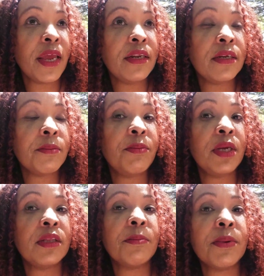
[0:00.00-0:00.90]
end up
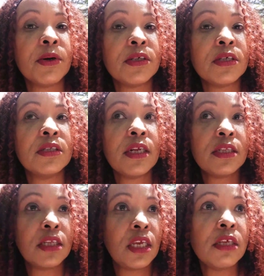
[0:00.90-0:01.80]
being the person that
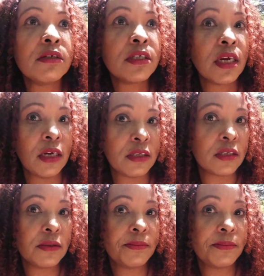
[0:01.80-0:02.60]
kills us,